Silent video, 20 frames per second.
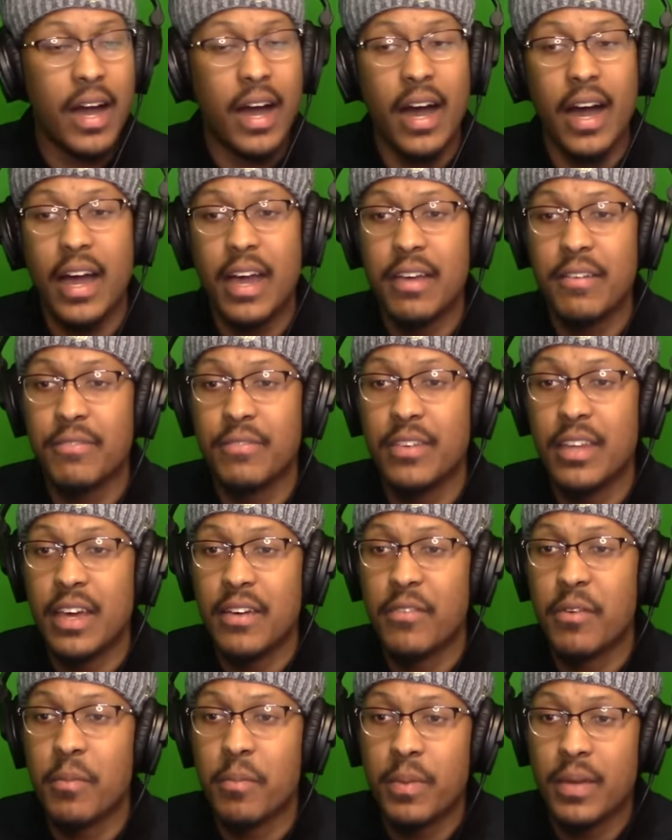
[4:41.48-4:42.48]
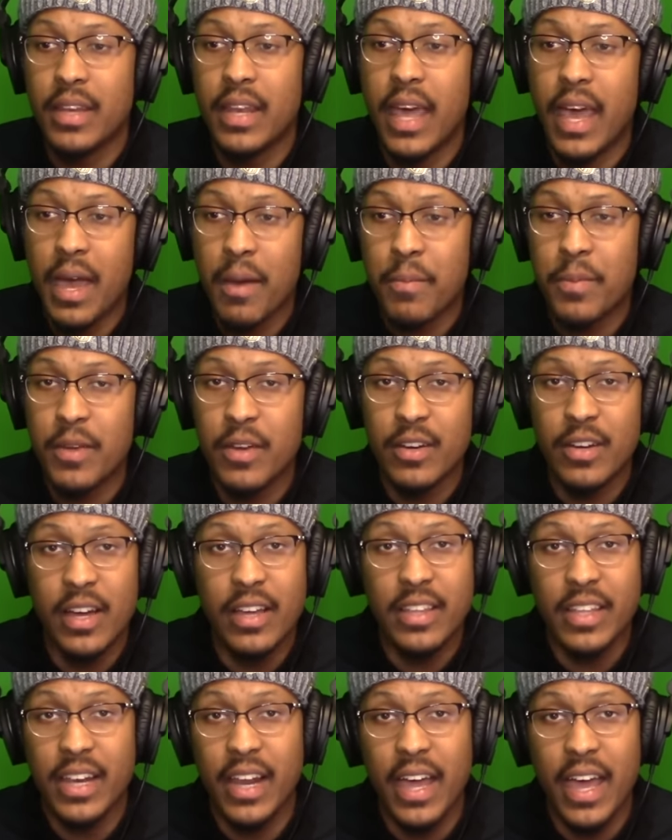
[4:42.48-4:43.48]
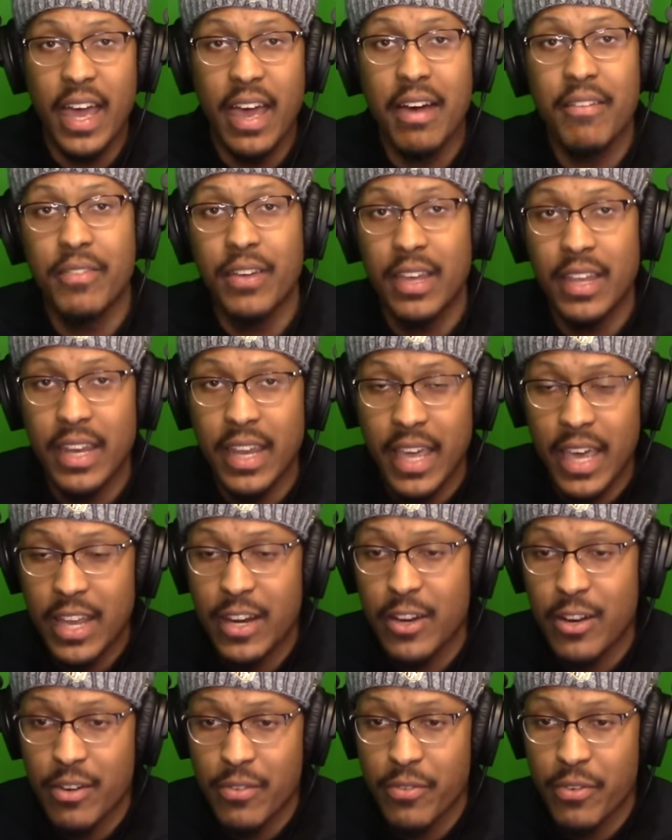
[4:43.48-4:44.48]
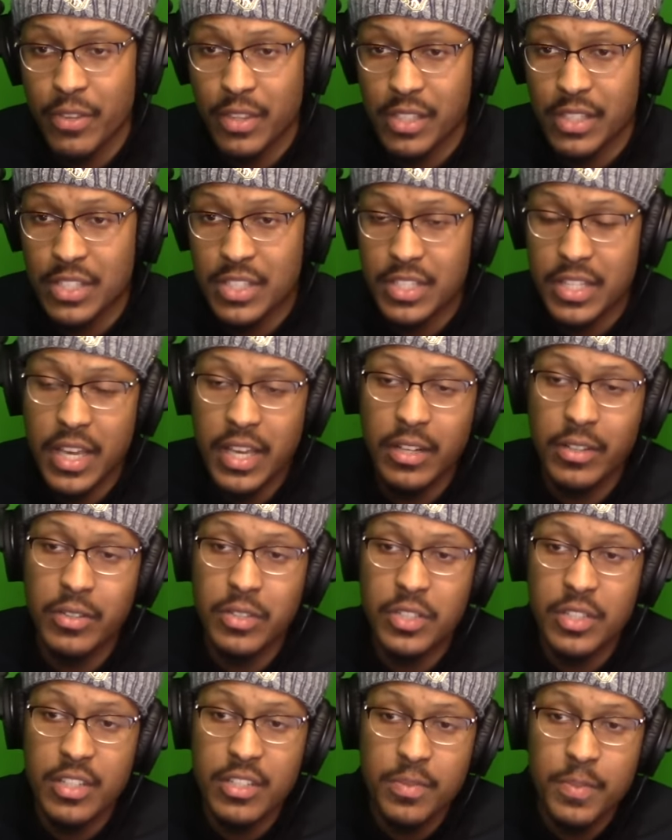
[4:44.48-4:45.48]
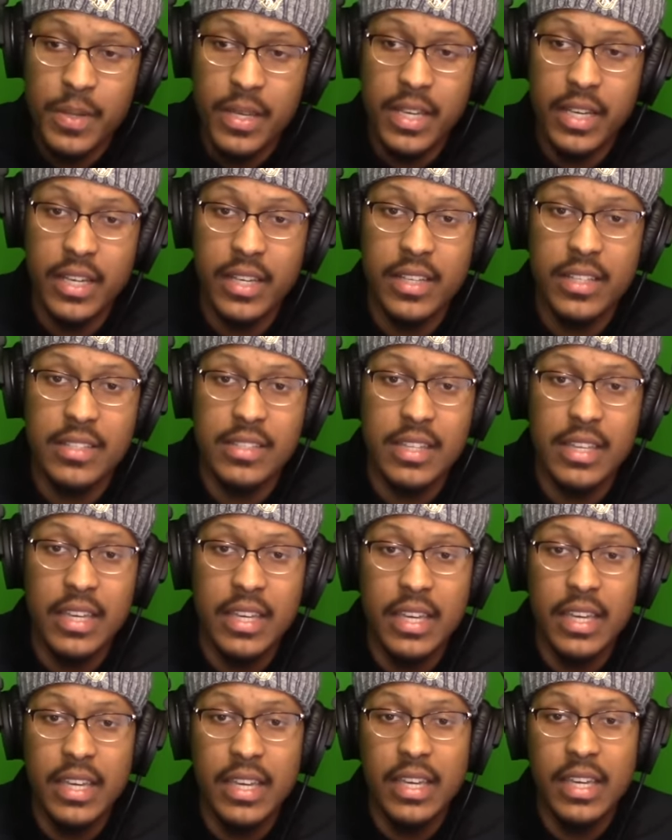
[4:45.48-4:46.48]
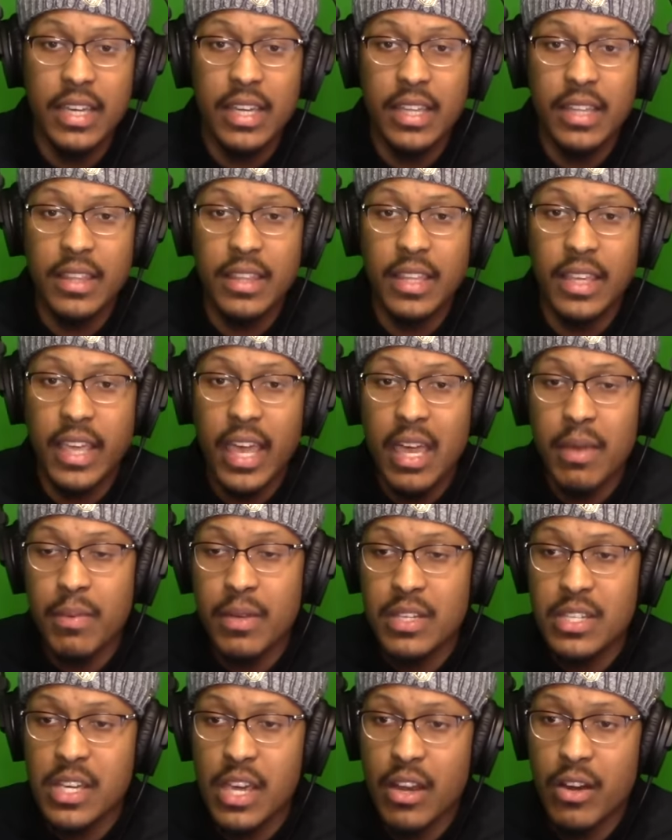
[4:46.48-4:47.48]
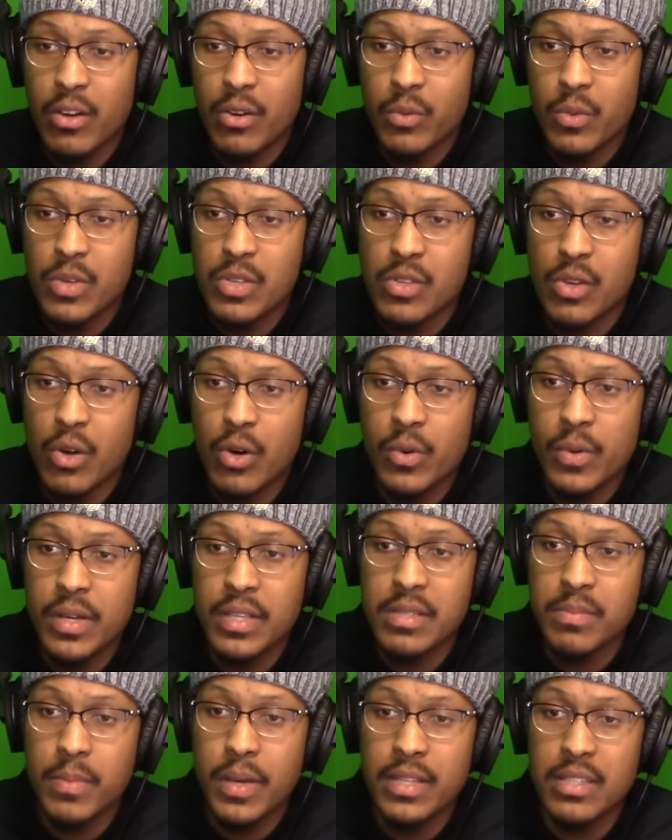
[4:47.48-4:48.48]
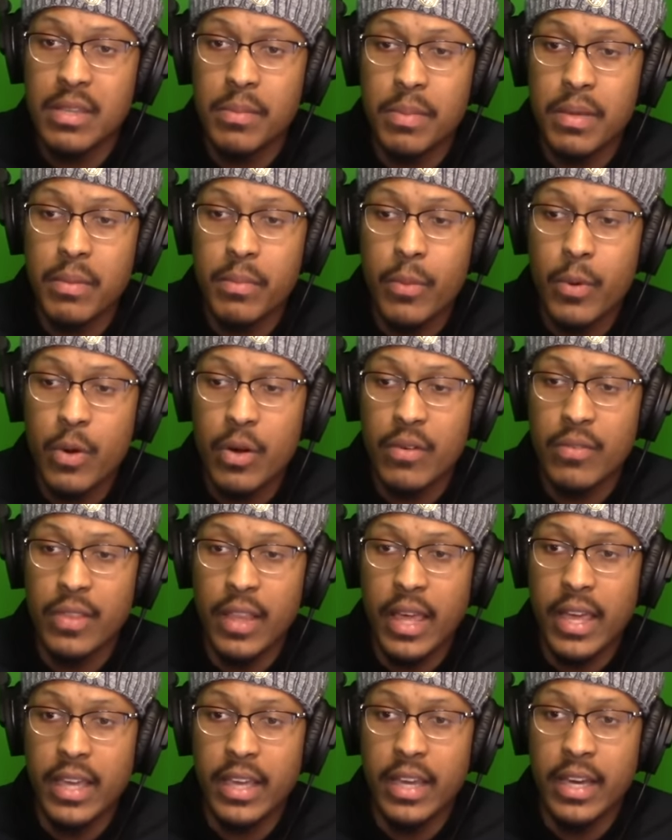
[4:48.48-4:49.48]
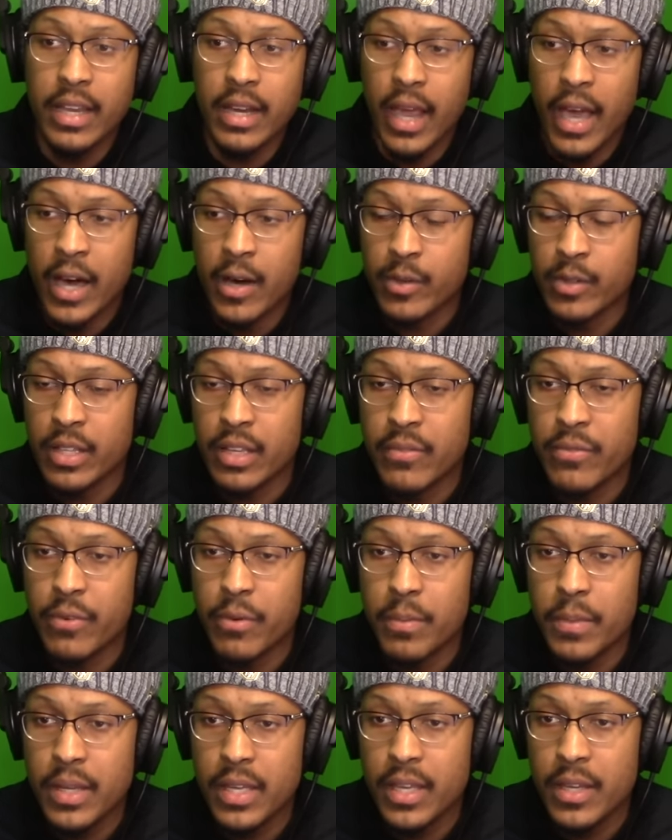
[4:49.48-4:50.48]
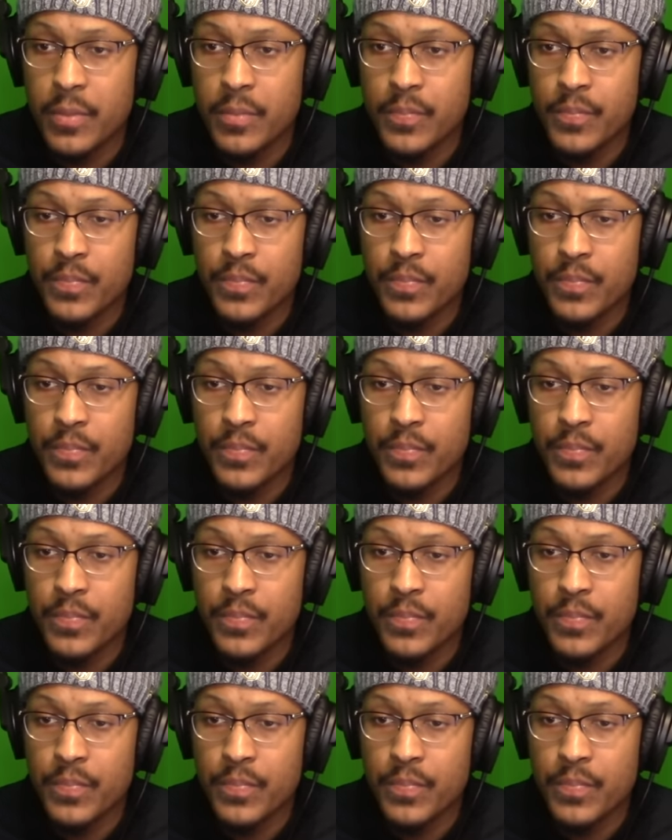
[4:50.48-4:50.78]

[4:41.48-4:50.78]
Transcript: I've never been happier now that I have an editor for this channel, just because the gaming channel was always meant to be more of like an outlet for me